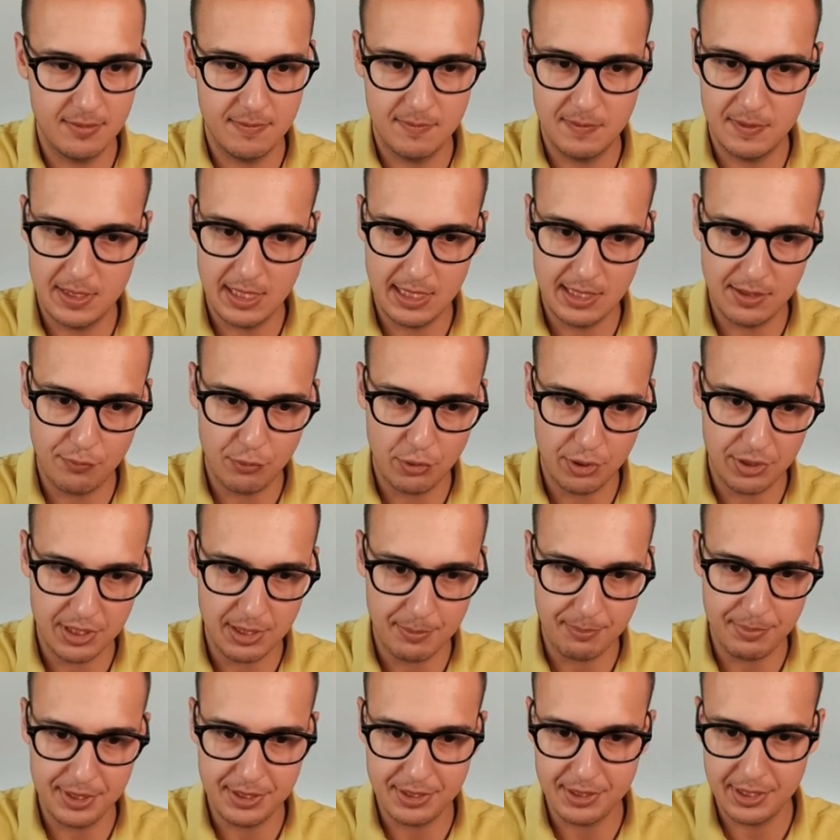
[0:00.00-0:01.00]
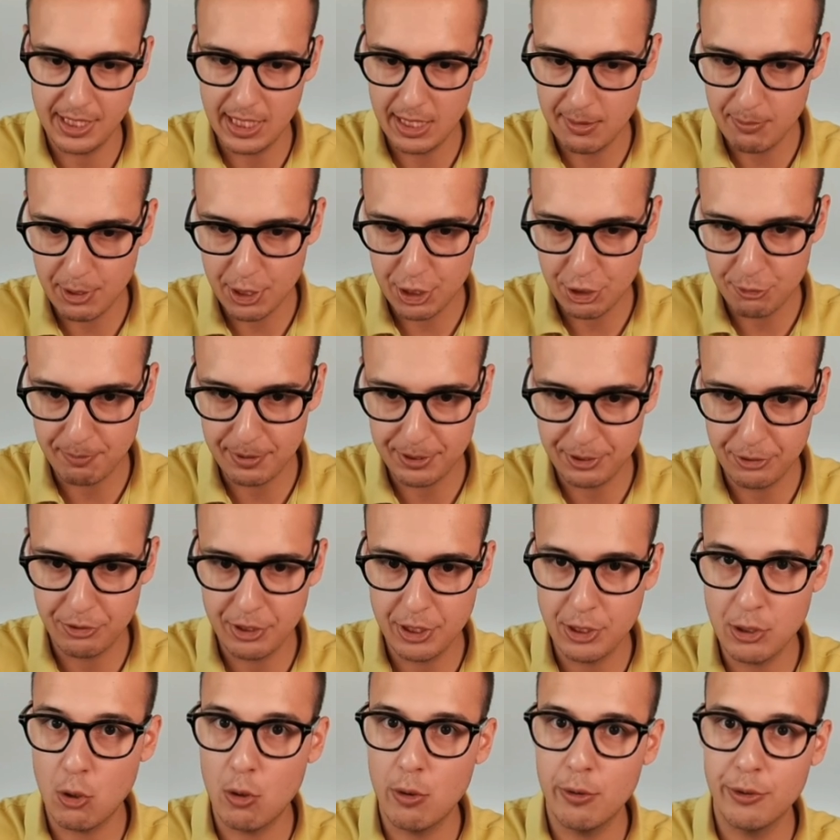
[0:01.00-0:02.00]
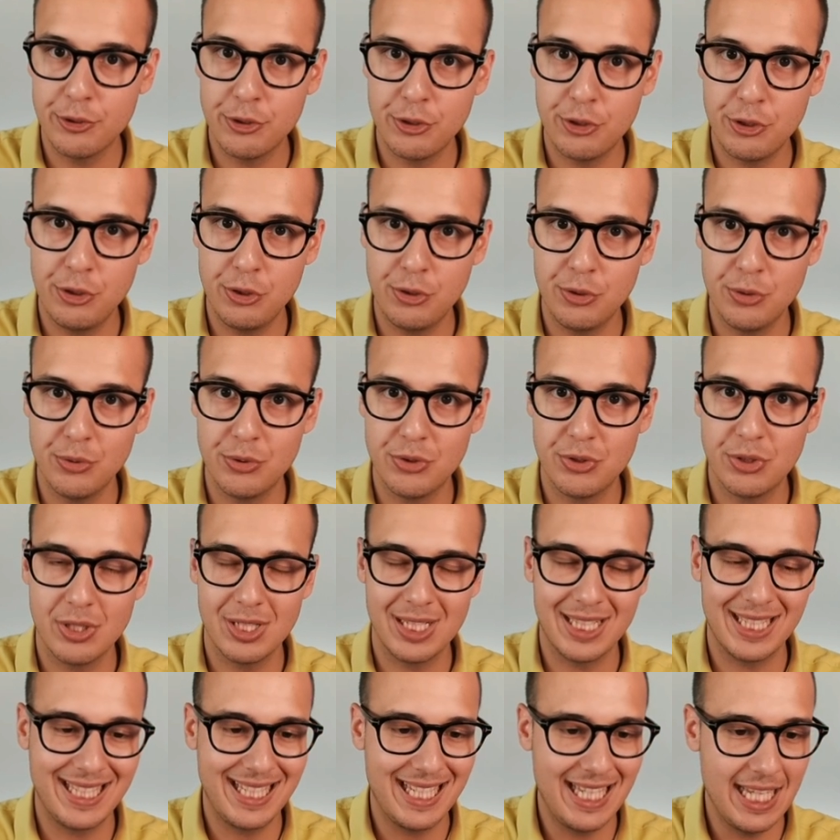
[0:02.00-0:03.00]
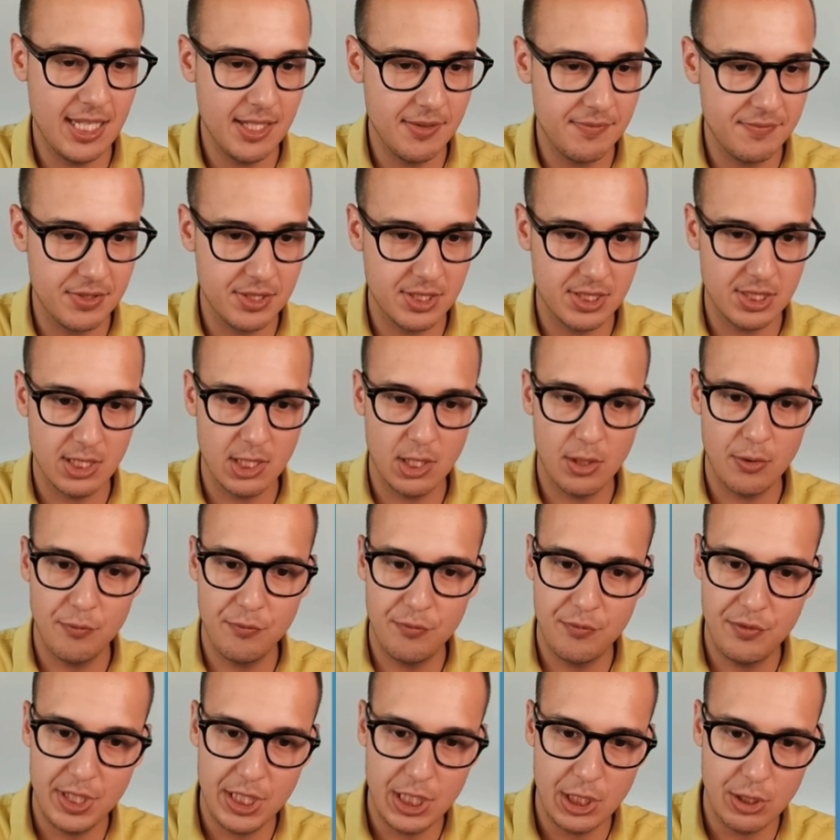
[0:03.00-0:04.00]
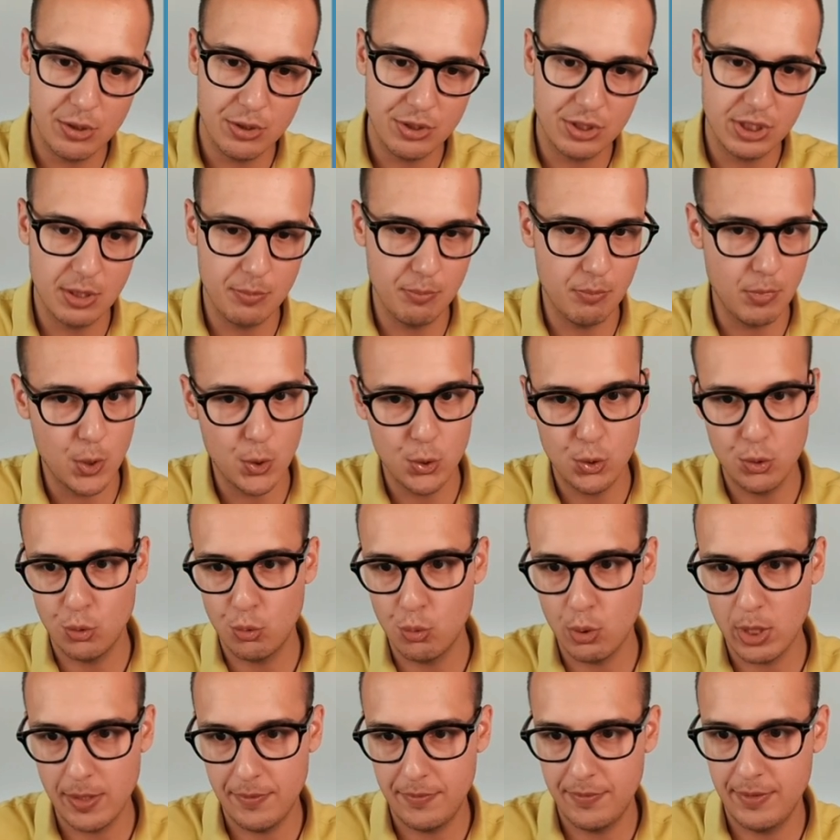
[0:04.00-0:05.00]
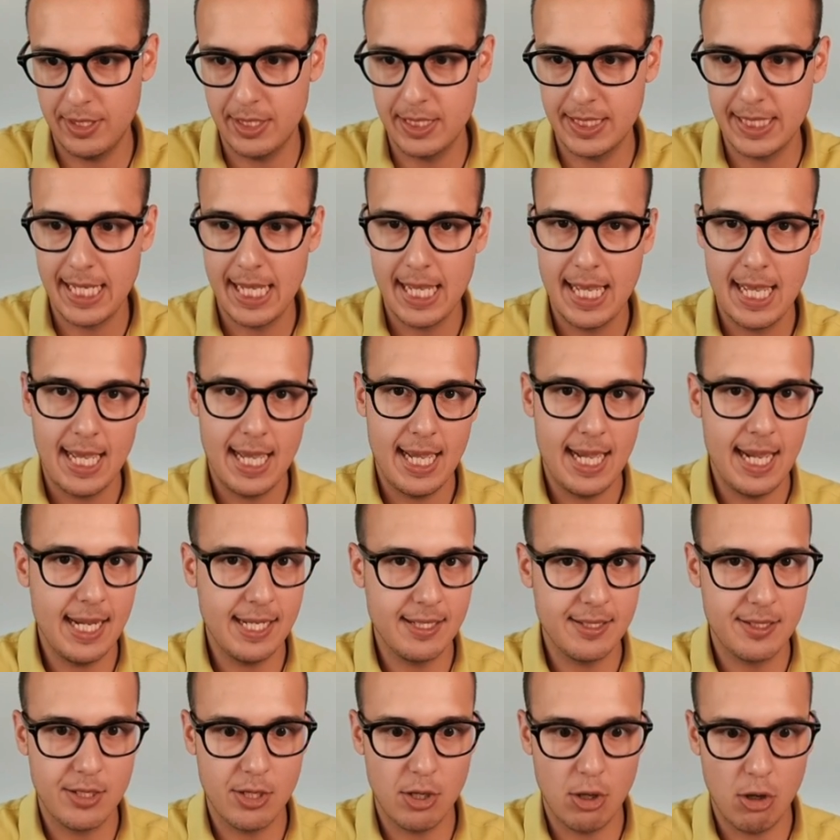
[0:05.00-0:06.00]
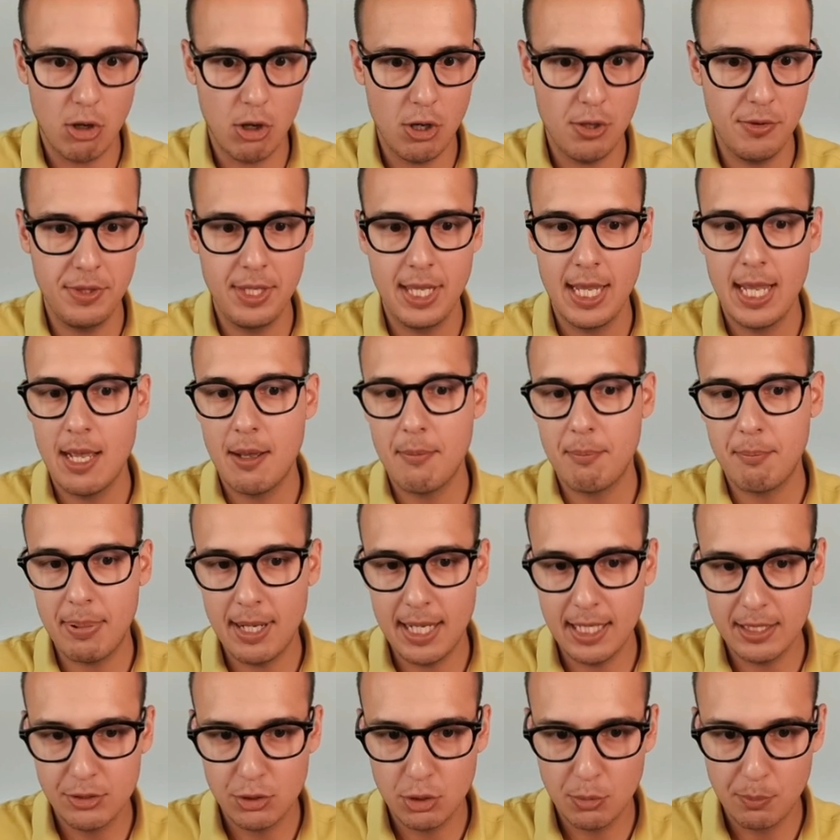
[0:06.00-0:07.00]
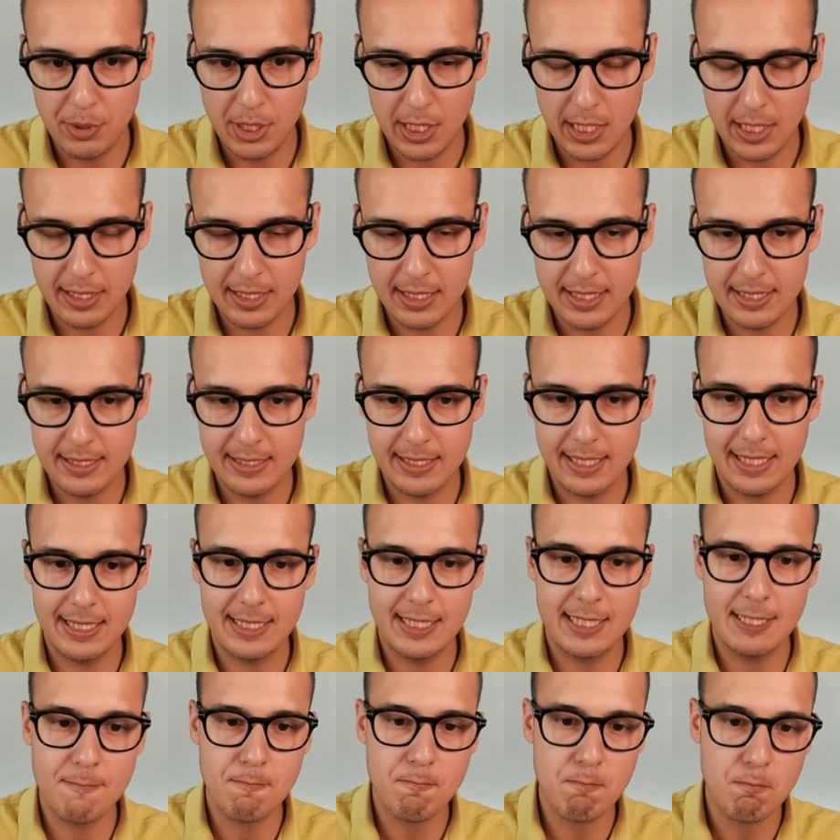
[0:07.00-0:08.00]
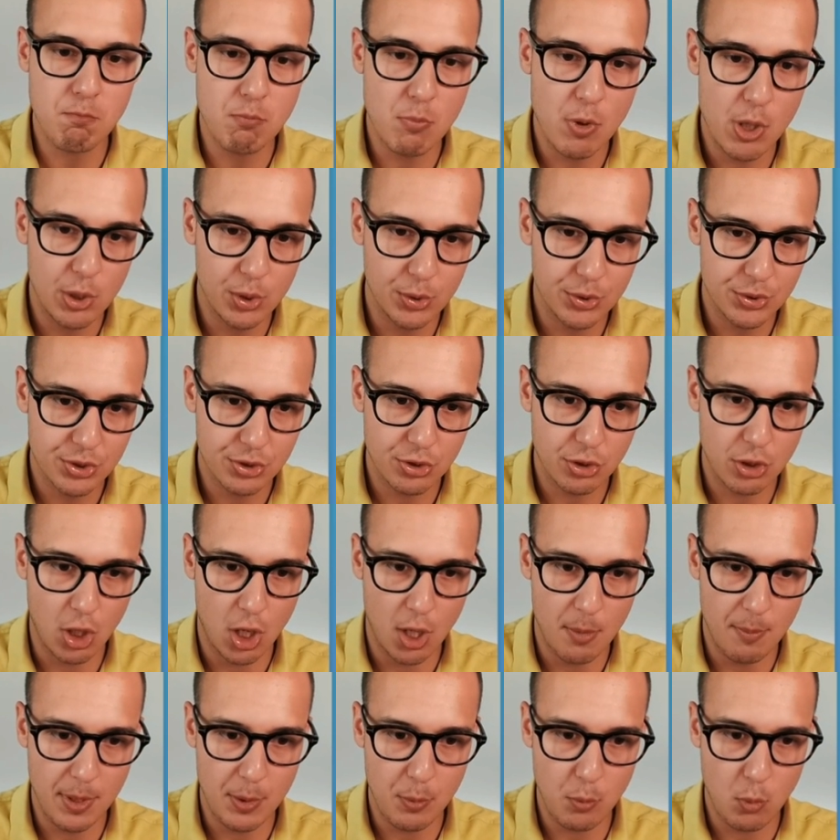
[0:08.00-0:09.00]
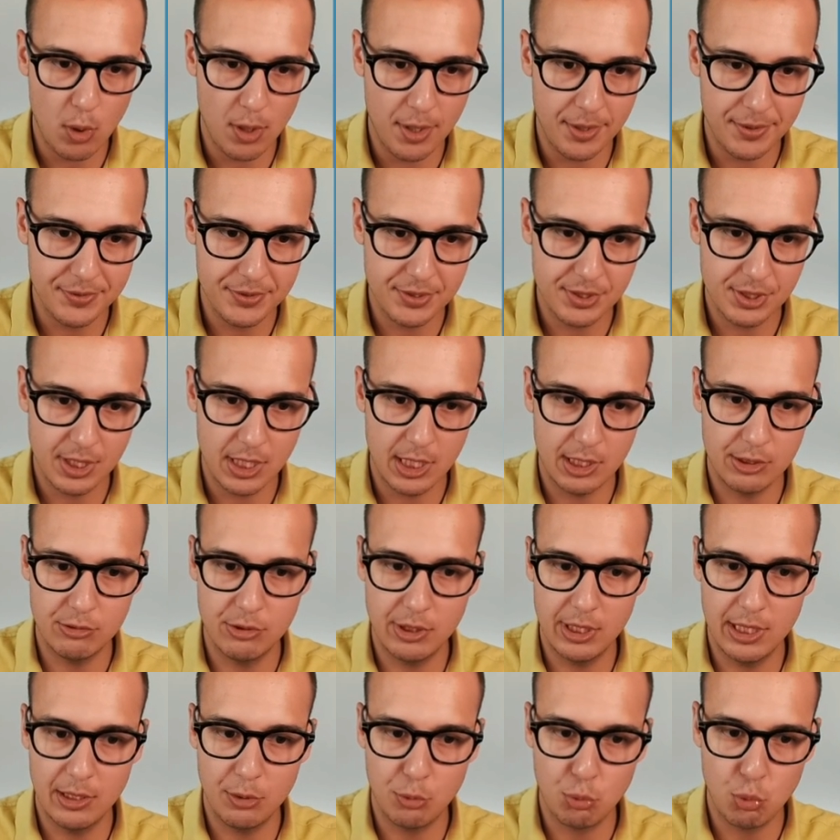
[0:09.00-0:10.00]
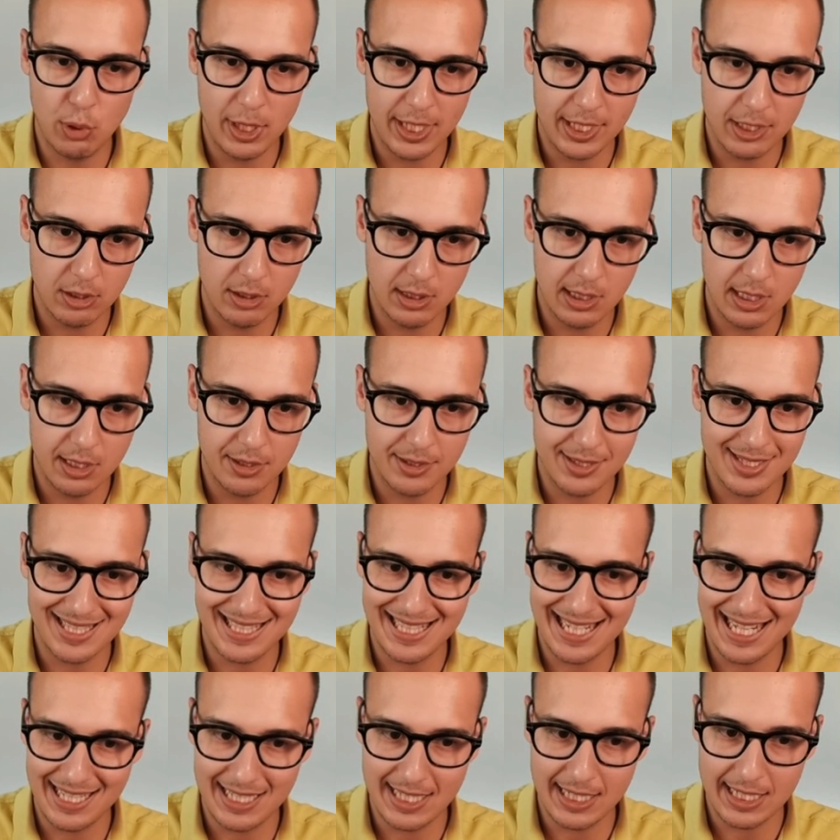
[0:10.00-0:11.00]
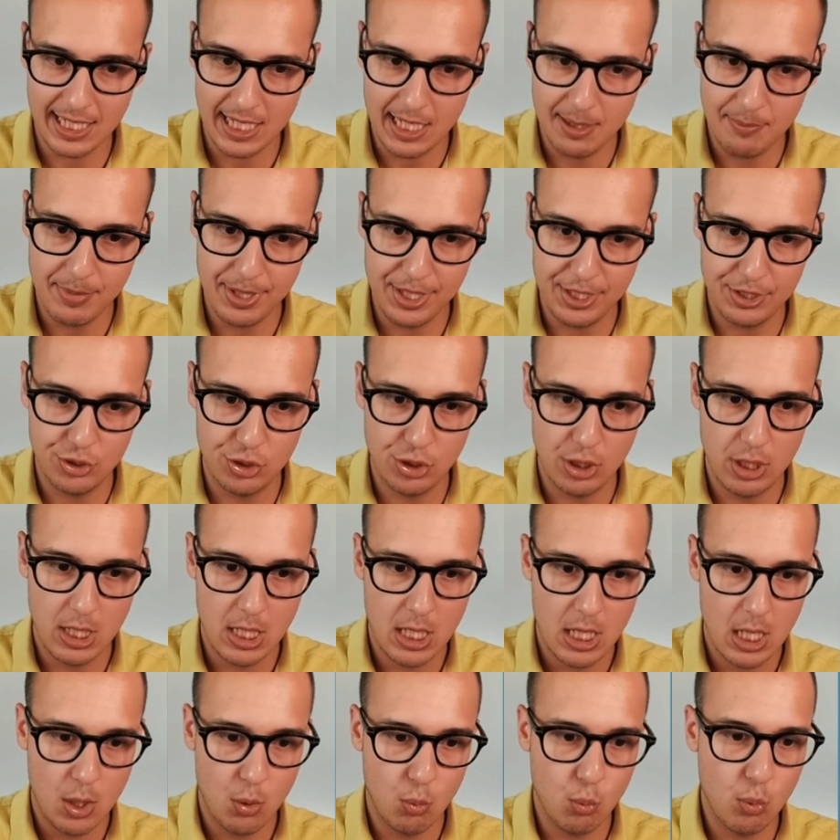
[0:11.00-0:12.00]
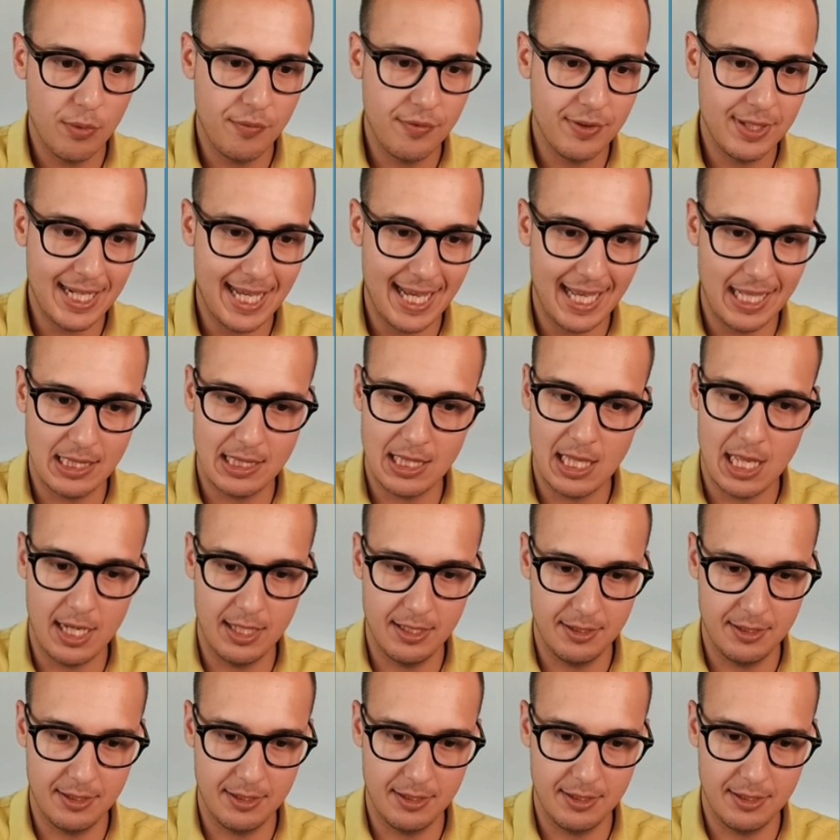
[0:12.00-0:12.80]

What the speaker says: This, for example, is an image, but you can also use GIFs, videos, some motion graphics, and so on. But to be honest, the most common ones are a regular static image with an headline.